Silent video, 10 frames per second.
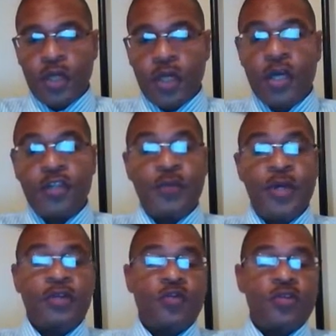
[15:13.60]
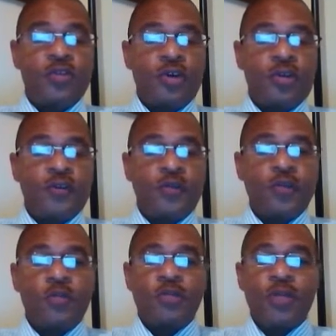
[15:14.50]
He expected results from the
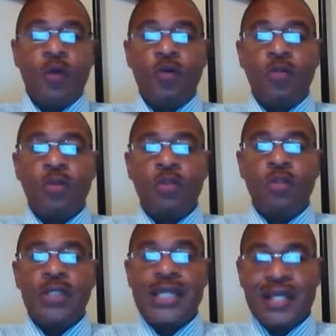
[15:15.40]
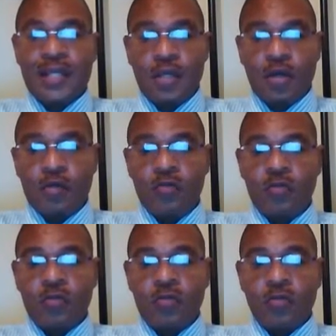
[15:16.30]
people that were beneath him.
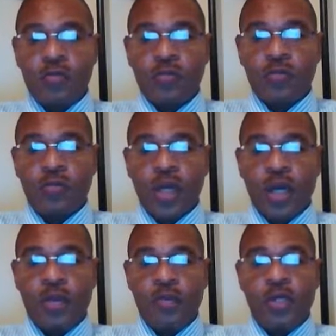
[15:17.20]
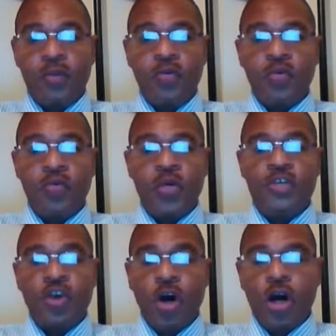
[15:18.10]
Okay, the people who
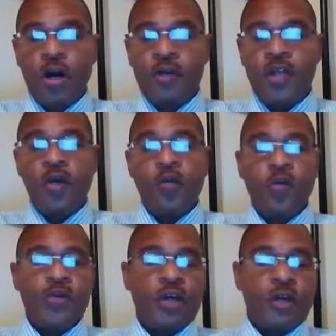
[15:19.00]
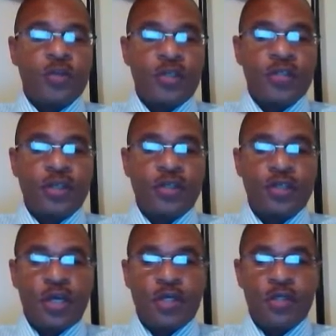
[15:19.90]
he charged with the company's
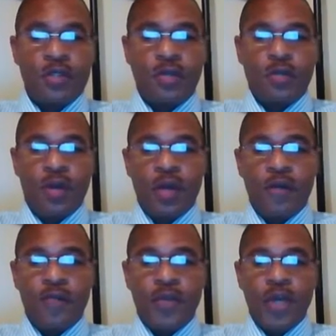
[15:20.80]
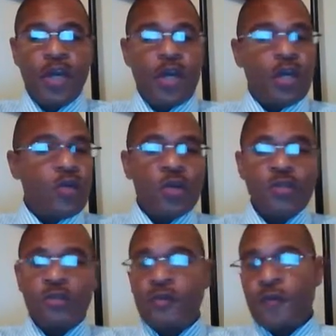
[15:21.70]
success, right? And he
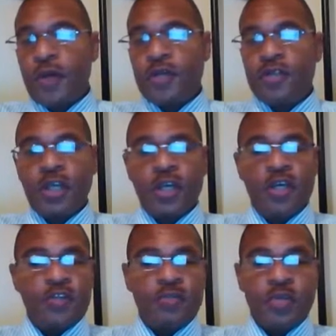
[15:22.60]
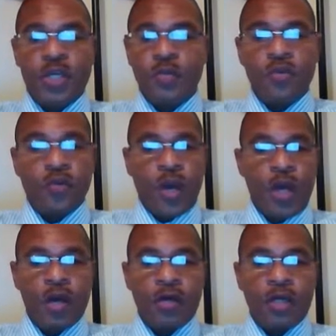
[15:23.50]
wasn't afraid to change people
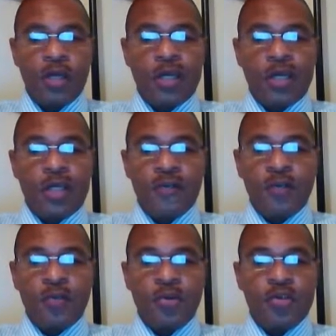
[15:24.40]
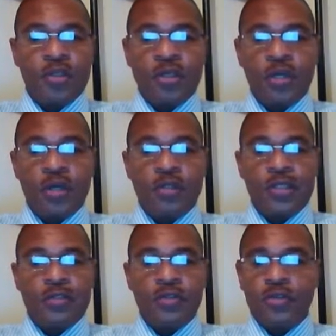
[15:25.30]
around if the personnel
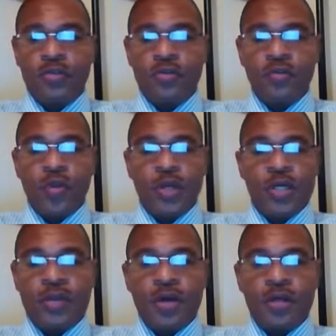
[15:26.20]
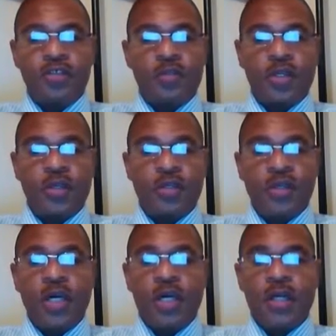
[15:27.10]
didn't do what he thought should be
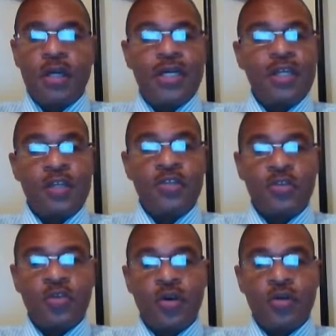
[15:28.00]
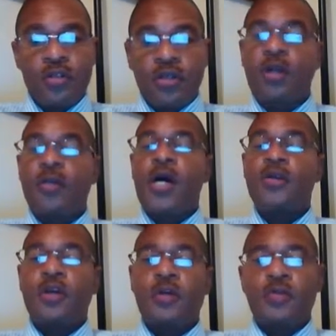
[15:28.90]
done in his stores. It's all
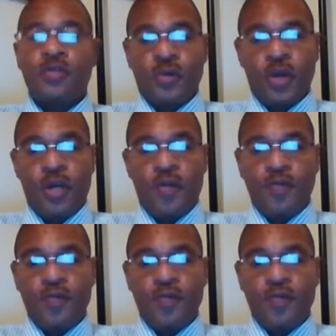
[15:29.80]
about numbers, right?